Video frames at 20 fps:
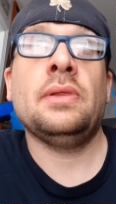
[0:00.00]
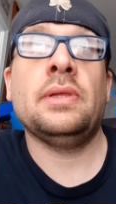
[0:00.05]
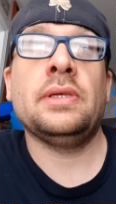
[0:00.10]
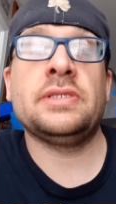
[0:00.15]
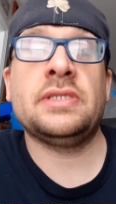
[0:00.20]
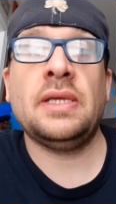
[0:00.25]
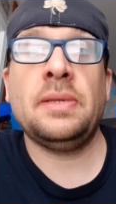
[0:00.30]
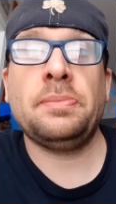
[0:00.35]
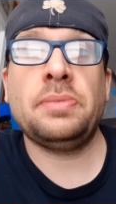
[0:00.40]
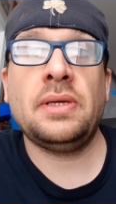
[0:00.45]
the
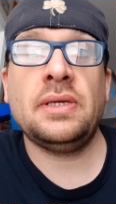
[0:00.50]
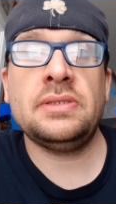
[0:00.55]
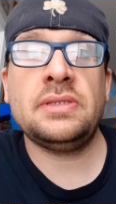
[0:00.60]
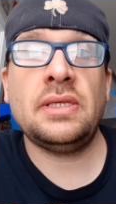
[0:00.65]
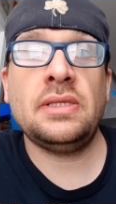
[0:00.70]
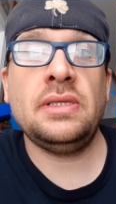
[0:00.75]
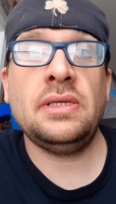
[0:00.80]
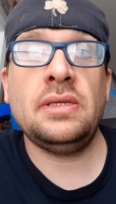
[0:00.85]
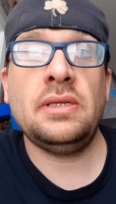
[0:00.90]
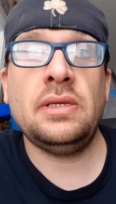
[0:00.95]
same place
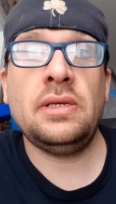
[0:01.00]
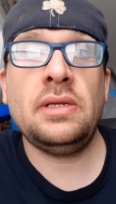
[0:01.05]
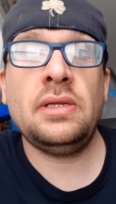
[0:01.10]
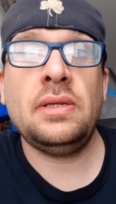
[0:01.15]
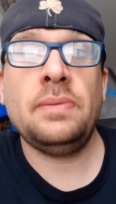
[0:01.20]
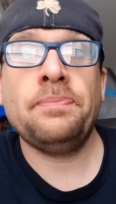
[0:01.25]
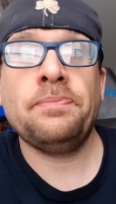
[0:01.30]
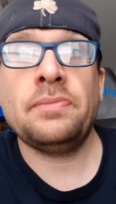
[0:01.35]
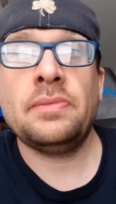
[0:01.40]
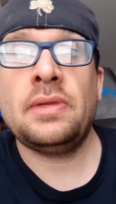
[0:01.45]
they did
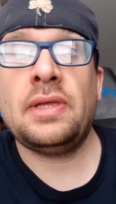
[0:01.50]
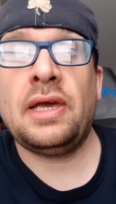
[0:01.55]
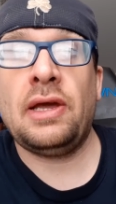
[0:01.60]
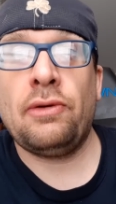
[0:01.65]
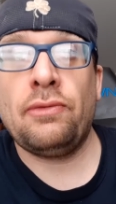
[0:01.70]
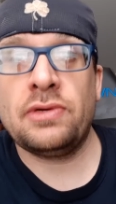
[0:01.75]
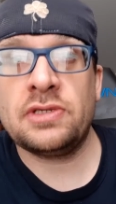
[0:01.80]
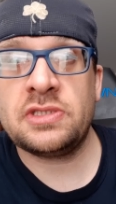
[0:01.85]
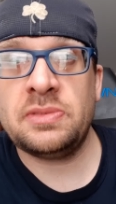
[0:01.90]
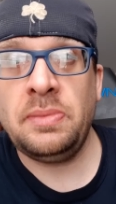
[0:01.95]
it
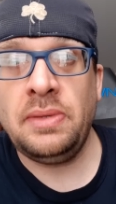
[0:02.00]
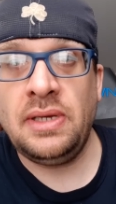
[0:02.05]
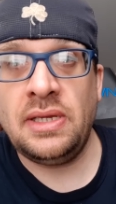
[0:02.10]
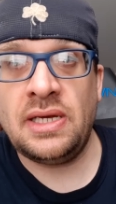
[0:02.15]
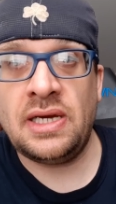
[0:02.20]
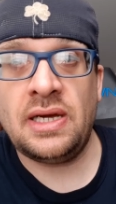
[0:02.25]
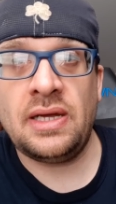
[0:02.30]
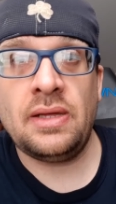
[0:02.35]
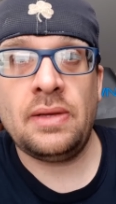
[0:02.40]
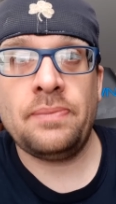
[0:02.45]
at
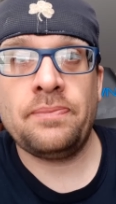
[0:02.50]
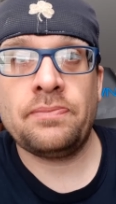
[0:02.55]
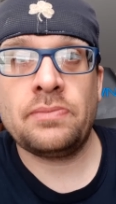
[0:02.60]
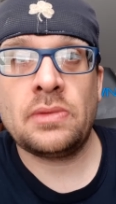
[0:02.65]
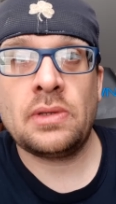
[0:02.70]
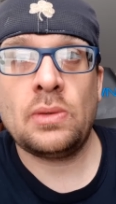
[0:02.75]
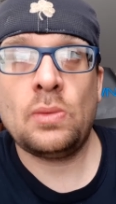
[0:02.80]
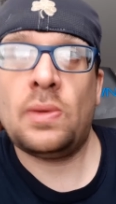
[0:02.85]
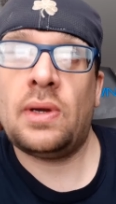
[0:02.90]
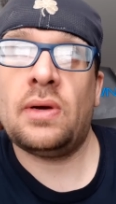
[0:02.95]
WrestleMania.
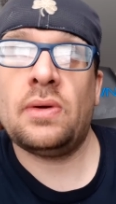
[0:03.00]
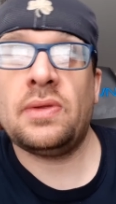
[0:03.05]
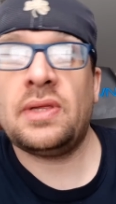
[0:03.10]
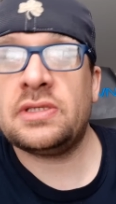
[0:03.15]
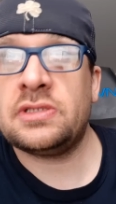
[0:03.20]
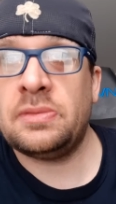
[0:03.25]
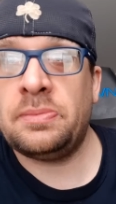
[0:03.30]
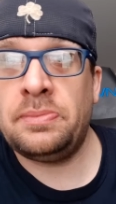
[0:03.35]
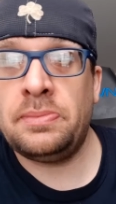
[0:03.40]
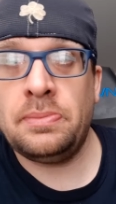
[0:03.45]
Well,
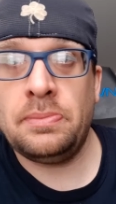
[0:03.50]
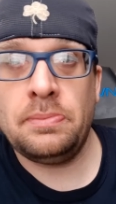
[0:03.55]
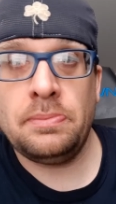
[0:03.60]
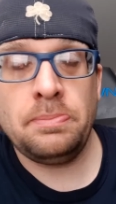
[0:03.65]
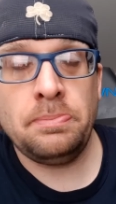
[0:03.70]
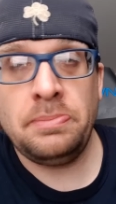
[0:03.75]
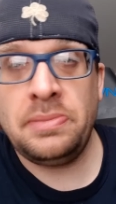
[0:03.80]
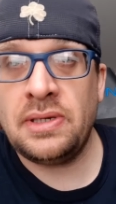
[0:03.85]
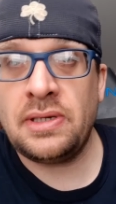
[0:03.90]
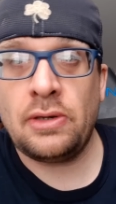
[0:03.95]
that's a
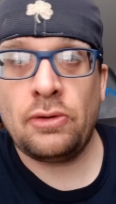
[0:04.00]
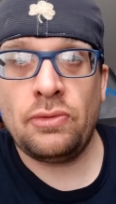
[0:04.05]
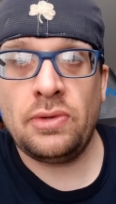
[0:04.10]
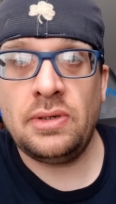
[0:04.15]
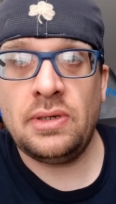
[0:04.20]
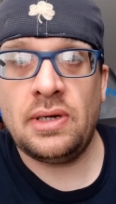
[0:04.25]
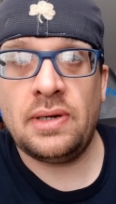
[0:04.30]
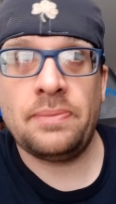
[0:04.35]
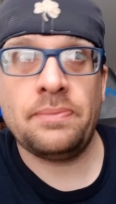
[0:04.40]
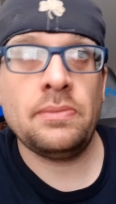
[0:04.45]
big
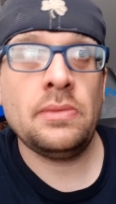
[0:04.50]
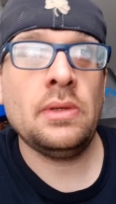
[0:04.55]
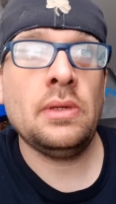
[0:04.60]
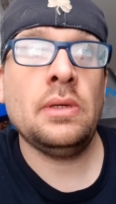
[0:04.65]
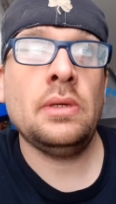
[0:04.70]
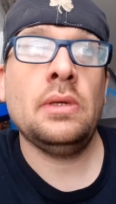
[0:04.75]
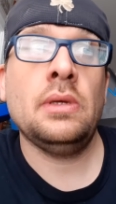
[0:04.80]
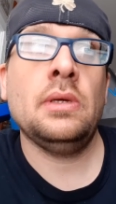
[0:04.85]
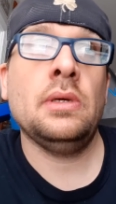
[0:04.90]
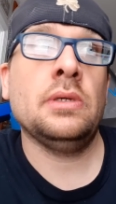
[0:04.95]
arena.
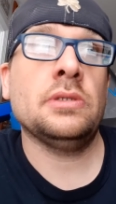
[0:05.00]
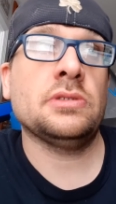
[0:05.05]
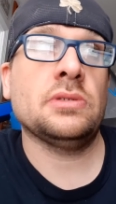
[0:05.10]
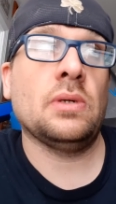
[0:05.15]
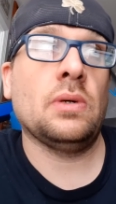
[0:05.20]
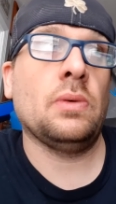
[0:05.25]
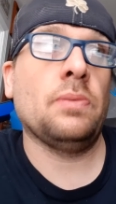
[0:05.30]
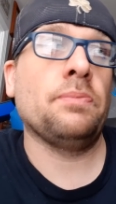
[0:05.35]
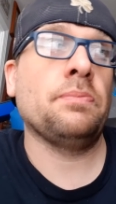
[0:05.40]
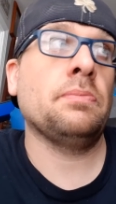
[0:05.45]

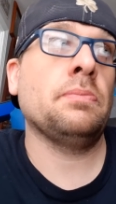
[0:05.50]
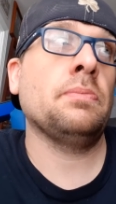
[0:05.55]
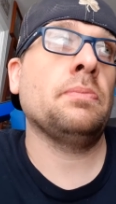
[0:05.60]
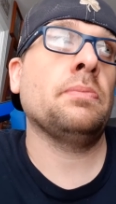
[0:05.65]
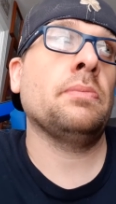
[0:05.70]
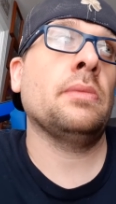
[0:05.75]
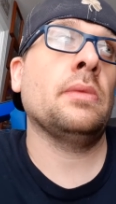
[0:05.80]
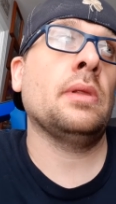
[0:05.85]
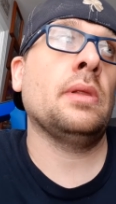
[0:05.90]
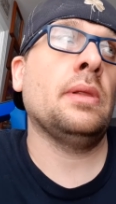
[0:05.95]
So,
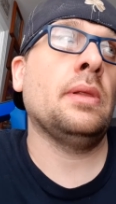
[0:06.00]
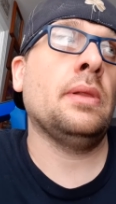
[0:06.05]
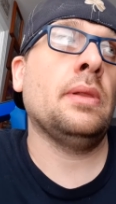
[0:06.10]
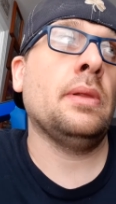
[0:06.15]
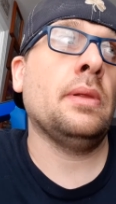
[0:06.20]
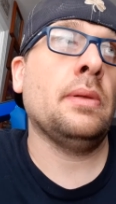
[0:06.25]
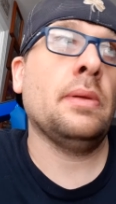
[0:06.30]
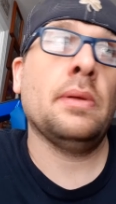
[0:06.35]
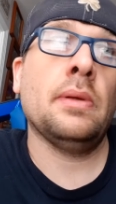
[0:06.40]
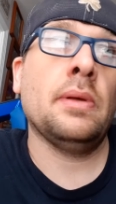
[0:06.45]

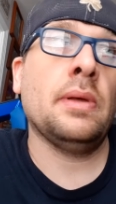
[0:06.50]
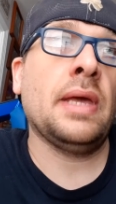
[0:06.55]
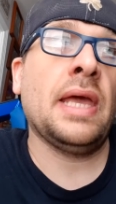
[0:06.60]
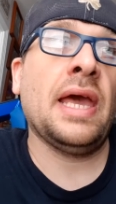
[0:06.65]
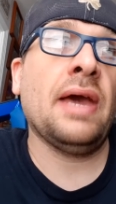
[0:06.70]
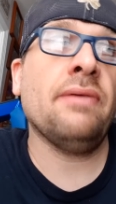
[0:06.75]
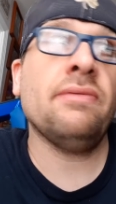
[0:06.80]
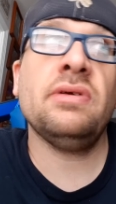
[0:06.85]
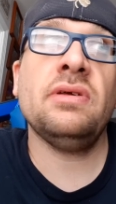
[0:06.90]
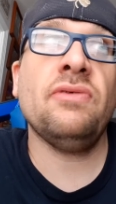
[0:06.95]

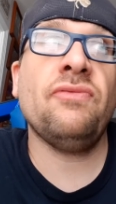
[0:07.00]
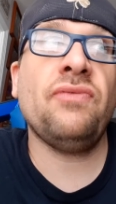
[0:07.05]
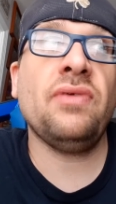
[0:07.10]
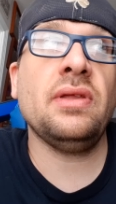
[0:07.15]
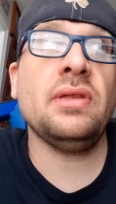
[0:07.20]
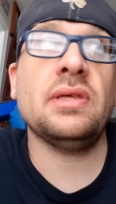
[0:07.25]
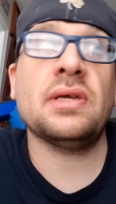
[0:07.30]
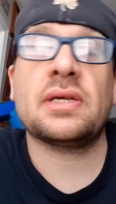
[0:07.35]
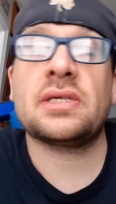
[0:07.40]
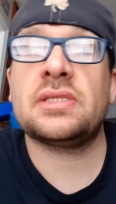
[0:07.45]
heavy in
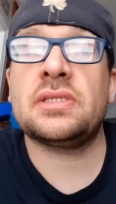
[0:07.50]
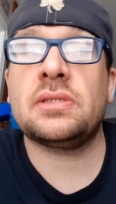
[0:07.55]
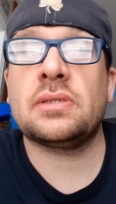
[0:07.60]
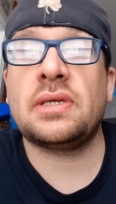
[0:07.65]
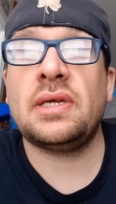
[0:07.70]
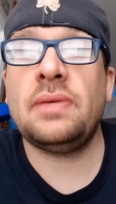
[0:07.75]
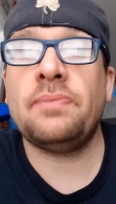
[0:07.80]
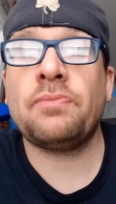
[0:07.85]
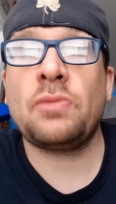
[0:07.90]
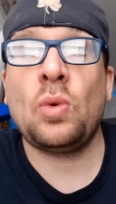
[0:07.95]
Phoenix,
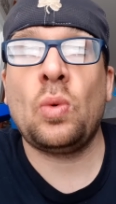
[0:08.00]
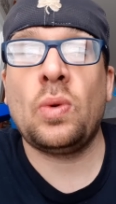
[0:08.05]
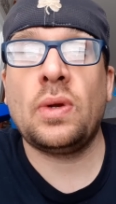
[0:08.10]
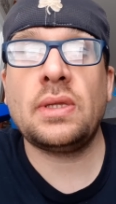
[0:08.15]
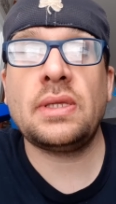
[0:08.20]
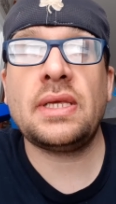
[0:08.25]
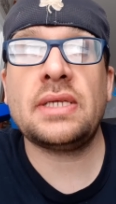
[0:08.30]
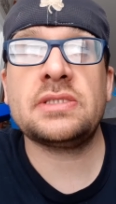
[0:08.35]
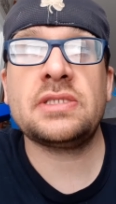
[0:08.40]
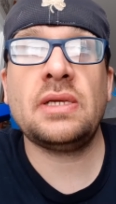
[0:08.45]
okay? One
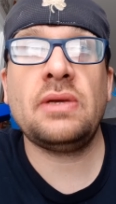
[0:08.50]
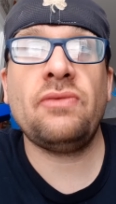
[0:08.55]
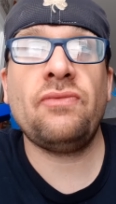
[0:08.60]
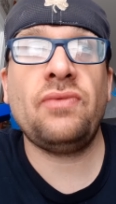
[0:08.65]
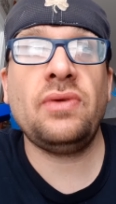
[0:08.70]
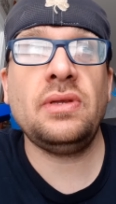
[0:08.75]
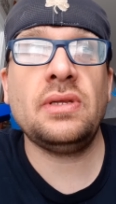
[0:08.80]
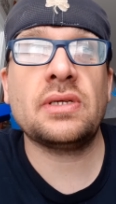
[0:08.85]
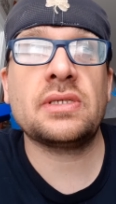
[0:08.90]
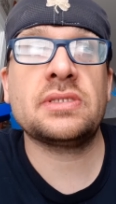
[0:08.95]
last thing in
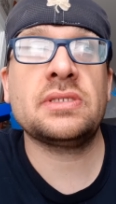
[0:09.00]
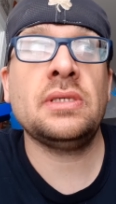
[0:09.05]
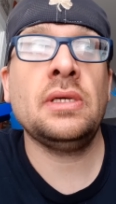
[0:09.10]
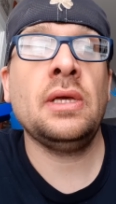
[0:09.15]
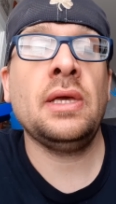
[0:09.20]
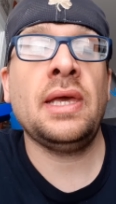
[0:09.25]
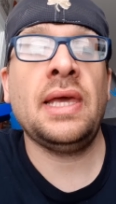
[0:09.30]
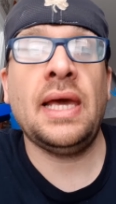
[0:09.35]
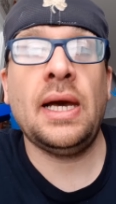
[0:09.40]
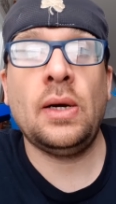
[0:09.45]
Phoenix
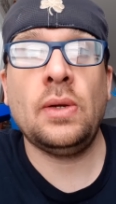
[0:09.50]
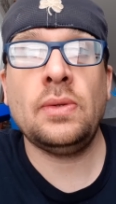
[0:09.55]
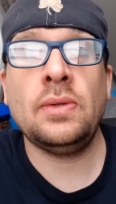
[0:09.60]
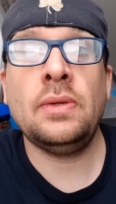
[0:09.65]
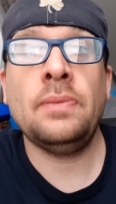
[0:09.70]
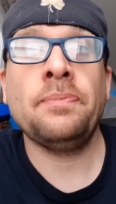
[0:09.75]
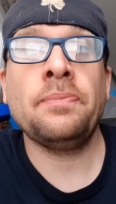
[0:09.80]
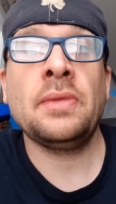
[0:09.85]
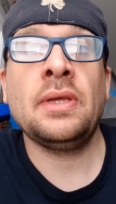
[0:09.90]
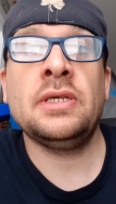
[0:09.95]

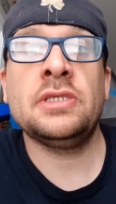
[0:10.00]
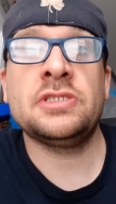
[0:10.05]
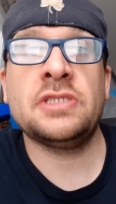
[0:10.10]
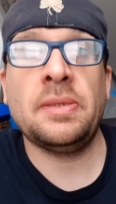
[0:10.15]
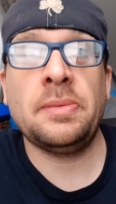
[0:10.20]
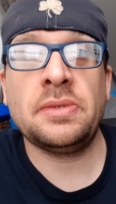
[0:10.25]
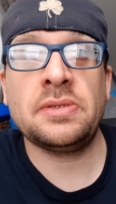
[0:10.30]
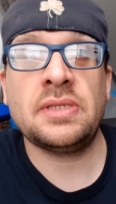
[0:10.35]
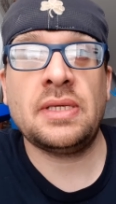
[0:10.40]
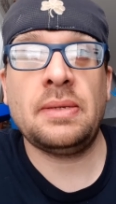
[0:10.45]
held
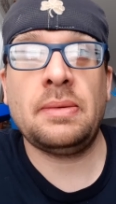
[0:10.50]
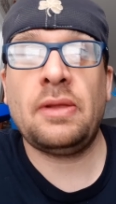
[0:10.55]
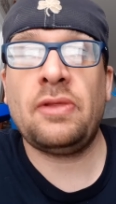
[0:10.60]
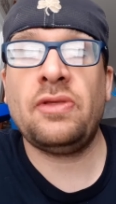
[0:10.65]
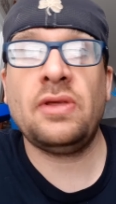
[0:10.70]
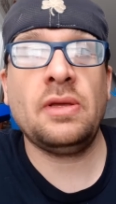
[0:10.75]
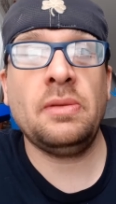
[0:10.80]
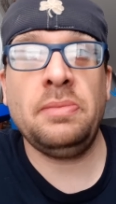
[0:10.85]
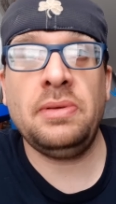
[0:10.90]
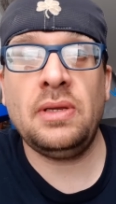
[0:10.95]
SummerSlam. I
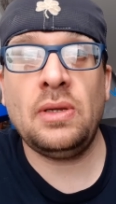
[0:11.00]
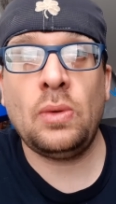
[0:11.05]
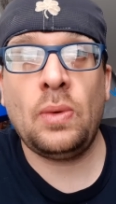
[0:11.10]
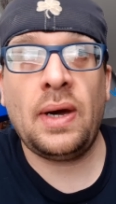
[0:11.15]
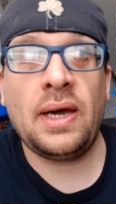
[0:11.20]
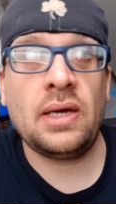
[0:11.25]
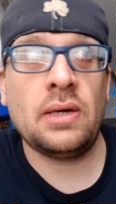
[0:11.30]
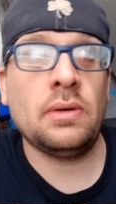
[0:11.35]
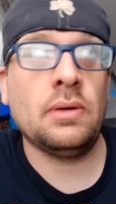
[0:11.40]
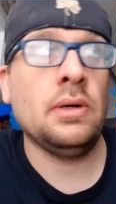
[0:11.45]
think it's been a
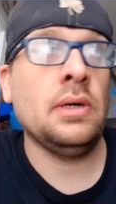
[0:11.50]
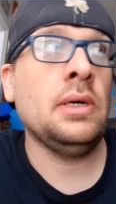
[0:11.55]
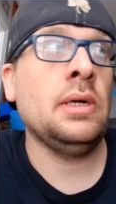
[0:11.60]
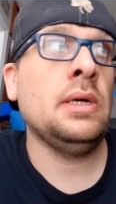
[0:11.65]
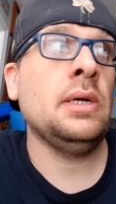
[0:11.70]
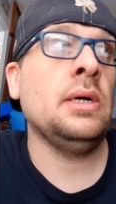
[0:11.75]
while.